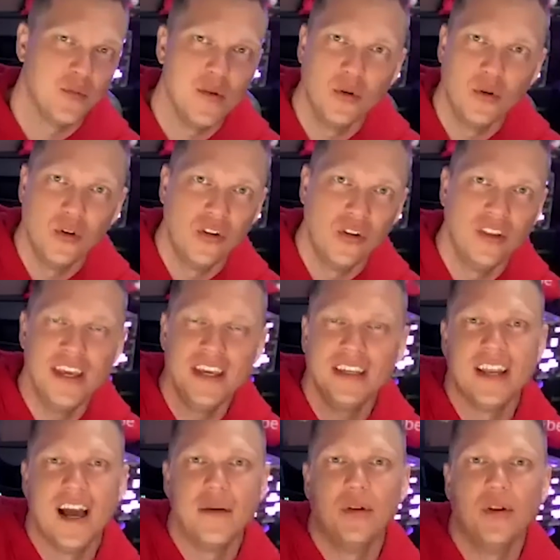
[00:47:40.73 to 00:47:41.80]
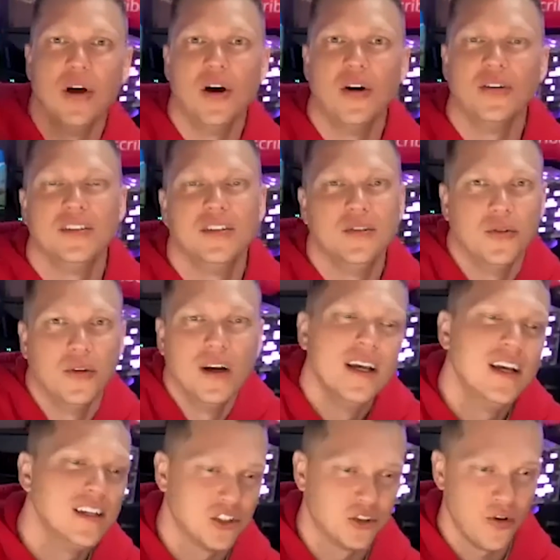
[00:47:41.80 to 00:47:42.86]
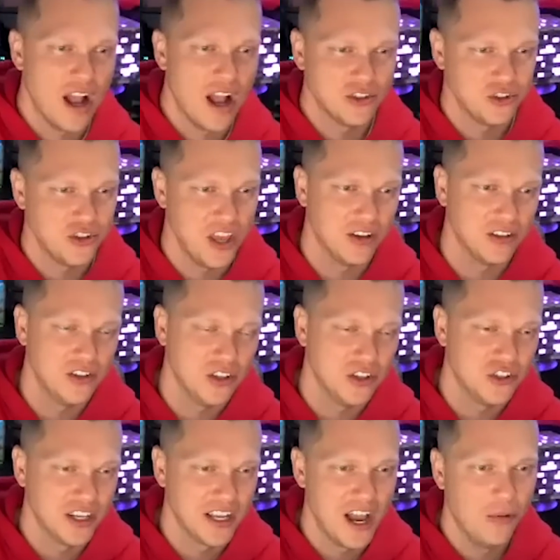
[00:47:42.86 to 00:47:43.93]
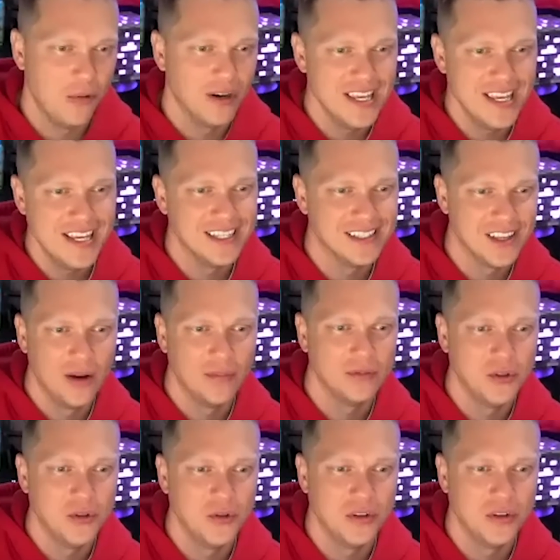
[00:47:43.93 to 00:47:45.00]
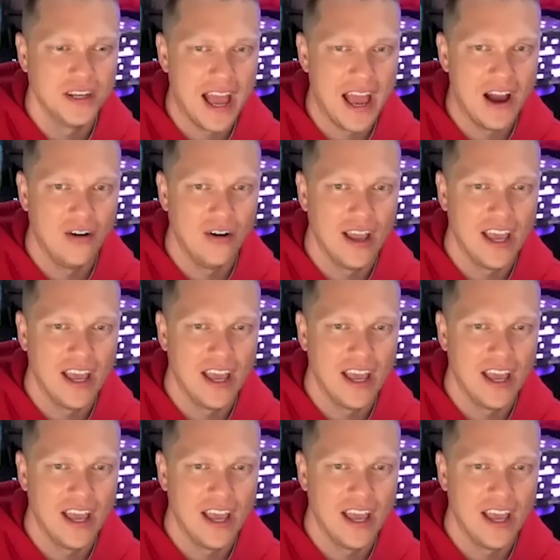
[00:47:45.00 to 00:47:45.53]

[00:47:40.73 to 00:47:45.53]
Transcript: We will link down below to Scratch's channel so you can check out what he is up to now,